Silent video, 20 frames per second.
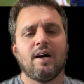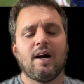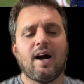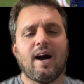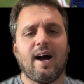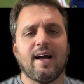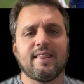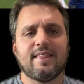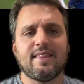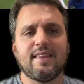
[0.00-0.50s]

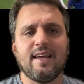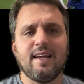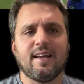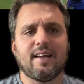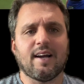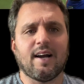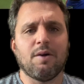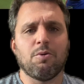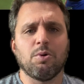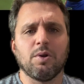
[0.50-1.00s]
I think
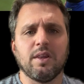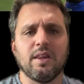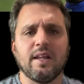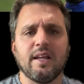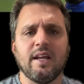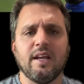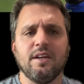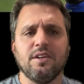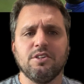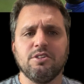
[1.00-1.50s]
I would
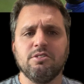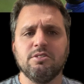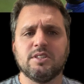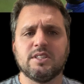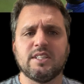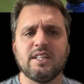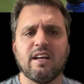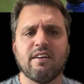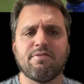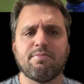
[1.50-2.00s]
lean
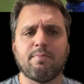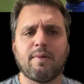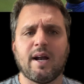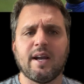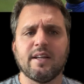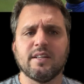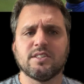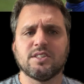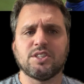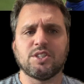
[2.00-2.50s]
UCF
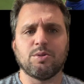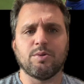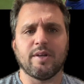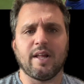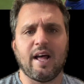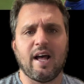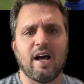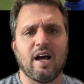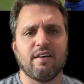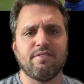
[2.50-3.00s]
minus
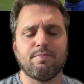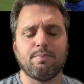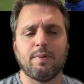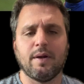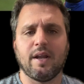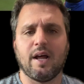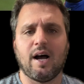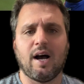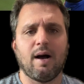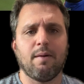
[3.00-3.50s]
2.5,
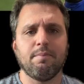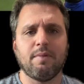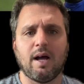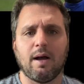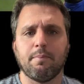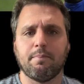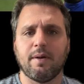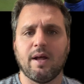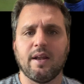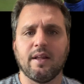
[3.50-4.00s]
but I'm
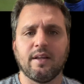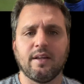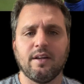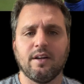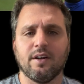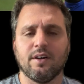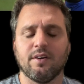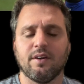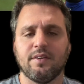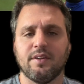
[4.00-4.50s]
not betting here.